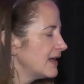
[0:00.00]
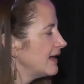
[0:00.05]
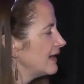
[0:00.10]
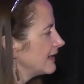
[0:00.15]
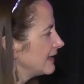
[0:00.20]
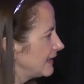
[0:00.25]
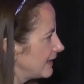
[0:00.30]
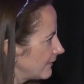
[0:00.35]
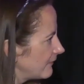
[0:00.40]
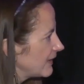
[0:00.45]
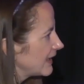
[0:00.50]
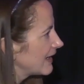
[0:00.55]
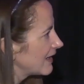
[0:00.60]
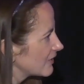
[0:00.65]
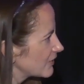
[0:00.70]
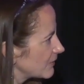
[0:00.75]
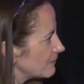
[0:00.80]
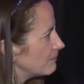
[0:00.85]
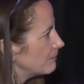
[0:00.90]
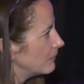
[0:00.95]
giving us
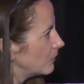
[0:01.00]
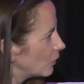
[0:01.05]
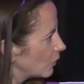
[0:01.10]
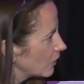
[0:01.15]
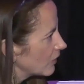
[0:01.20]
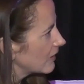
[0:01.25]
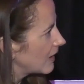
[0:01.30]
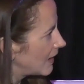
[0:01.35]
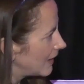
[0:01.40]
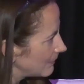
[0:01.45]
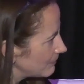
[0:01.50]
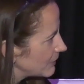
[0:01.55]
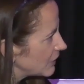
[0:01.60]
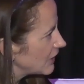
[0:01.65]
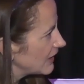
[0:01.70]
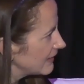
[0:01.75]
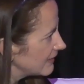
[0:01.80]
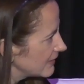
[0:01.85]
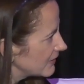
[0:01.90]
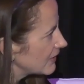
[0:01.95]
more
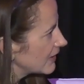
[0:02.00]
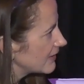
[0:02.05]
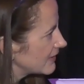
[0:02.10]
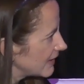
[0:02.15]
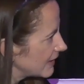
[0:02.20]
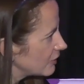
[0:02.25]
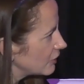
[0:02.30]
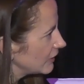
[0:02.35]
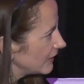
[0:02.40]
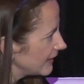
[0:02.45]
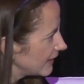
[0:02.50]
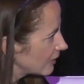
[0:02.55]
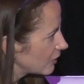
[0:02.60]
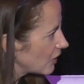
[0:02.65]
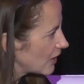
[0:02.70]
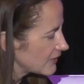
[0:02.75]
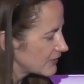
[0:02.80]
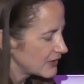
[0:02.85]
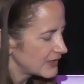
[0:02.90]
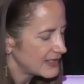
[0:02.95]
options essentially
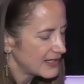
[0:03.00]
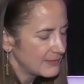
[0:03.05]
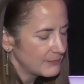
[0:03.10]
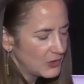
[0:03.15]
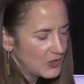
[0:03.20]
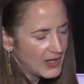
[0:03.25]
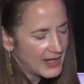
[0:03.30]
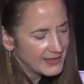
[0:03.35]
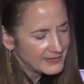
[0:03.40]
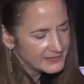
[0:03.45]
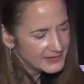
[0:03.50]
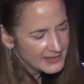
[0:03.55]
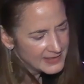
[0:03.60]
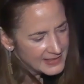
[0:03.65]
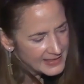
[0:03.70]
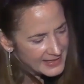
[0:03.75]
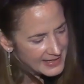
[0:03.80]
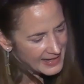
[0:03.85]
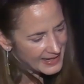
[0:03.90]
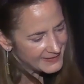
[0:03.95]
across the table, and
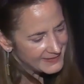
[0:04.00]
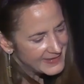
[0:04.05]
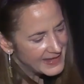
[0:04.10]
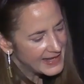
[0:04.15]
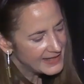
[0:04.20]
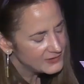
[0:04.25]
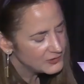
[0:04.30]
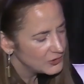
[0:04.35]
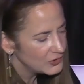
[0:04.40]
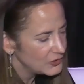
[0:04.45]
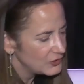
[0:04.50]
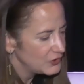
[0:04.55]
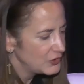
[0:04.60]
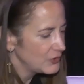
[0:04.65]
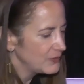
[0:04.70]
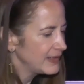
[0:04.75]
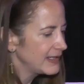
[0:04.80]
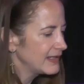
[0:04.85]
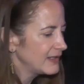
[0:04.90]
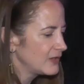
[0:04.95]
then
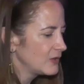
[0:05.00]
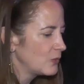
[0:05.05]
doing it in a